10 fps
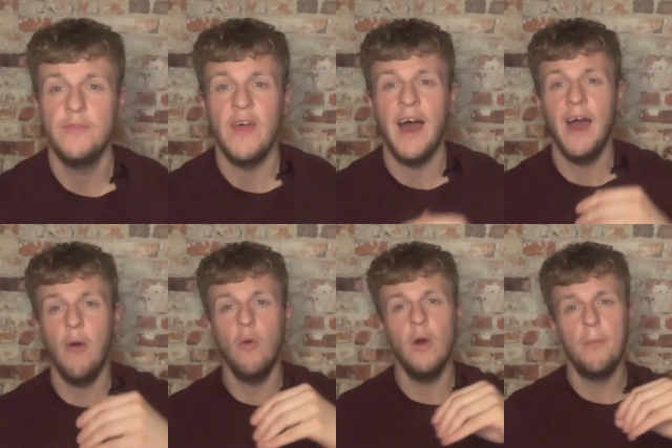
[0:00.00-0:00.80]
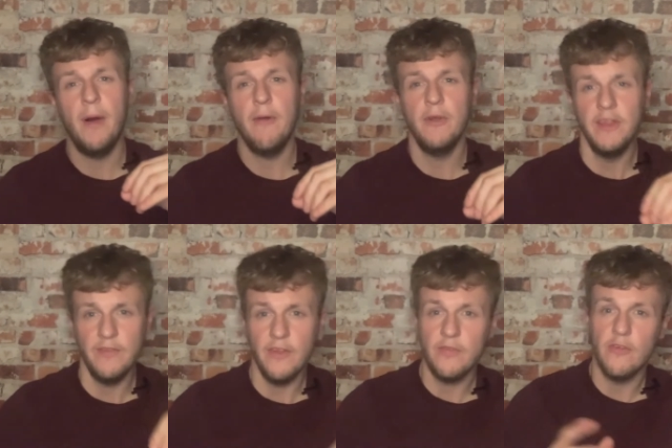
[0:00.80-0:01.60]
how apparently
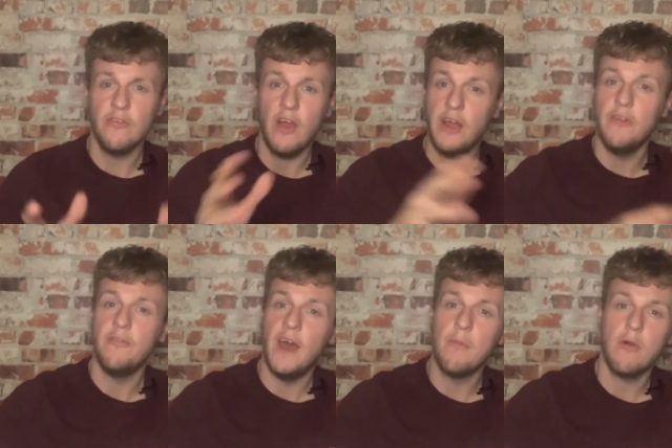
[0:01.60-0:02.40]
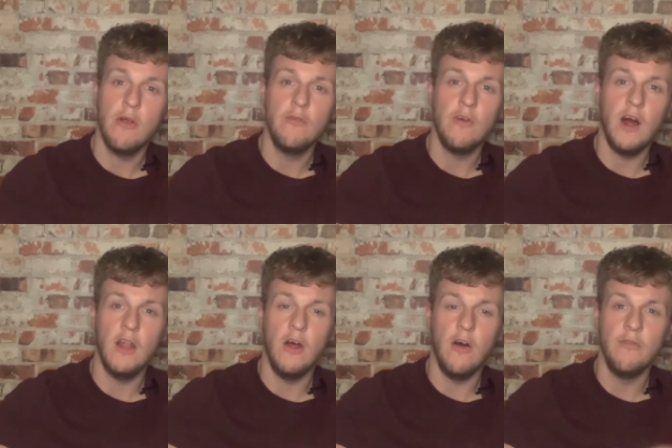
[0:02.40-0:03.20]
the, the side effect
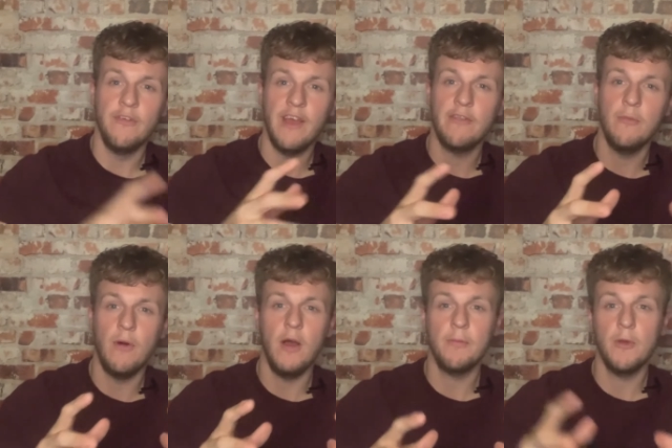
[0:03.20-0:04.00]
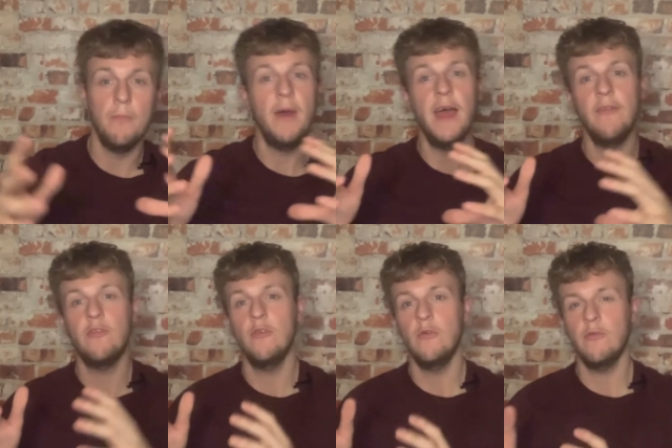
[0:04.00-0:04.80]
profile of ezetimibe compared
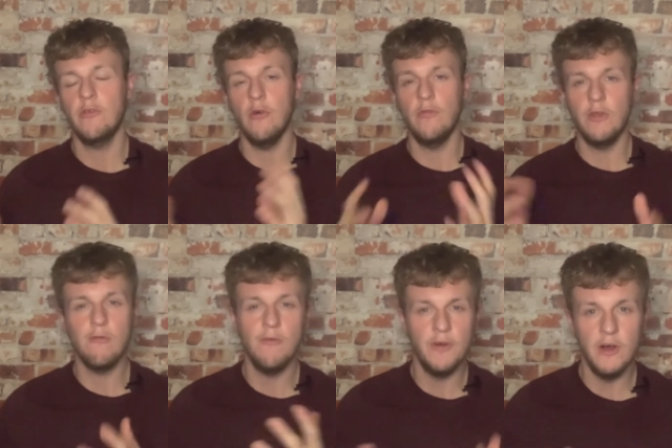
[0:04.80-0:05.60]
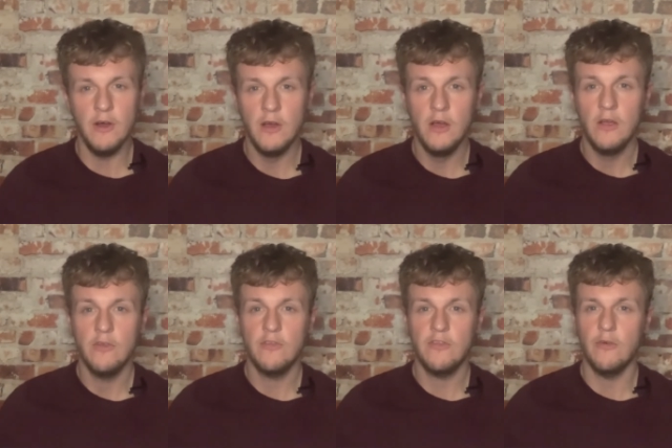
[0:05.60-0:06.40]
to sort of your other
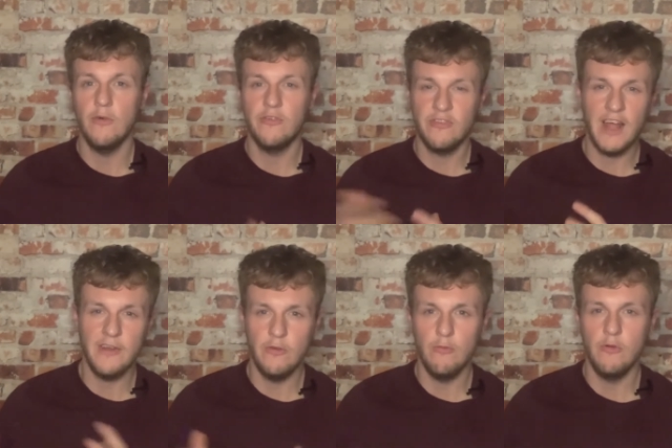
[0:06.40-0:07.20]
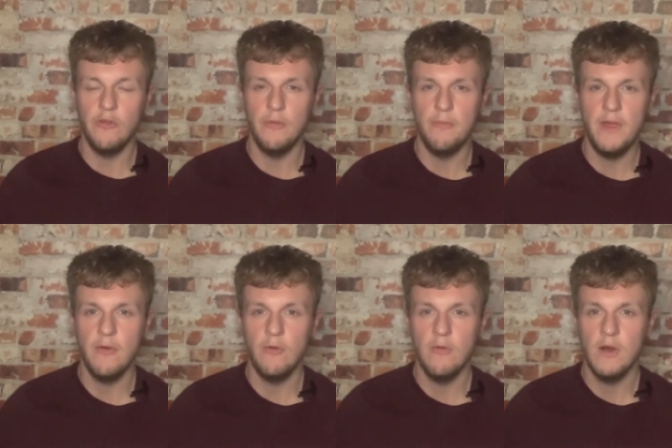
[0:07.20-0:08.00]
sort of standard run of the
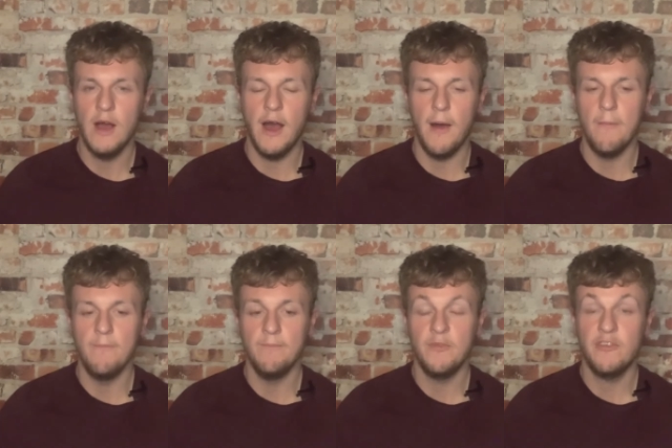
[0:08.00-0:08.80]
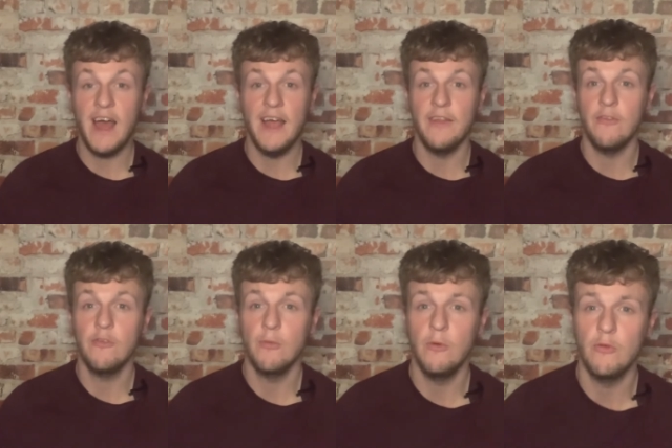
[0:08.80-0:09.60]
mill um,
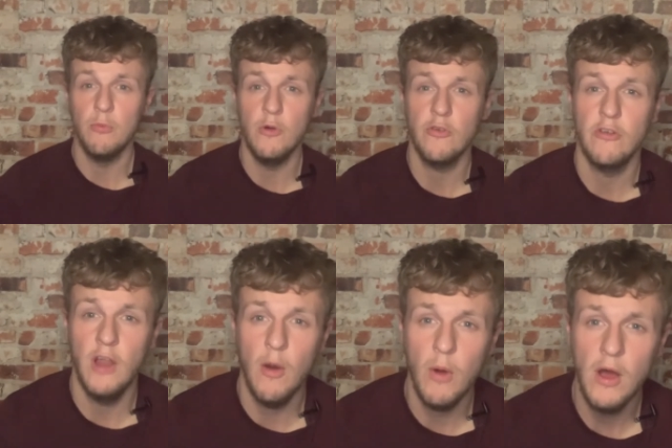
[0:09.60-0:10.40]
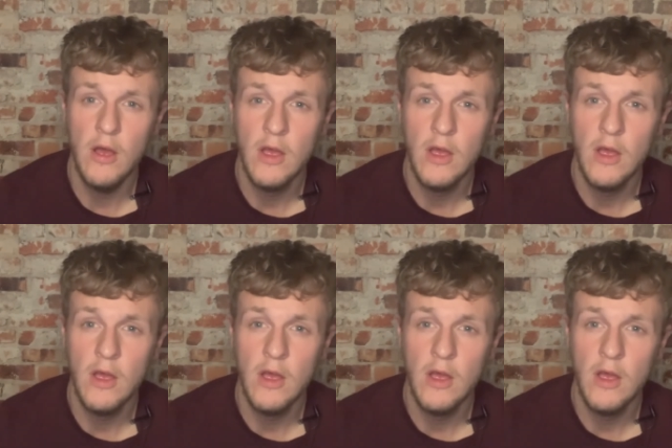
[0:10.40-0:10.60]
statins was much lower.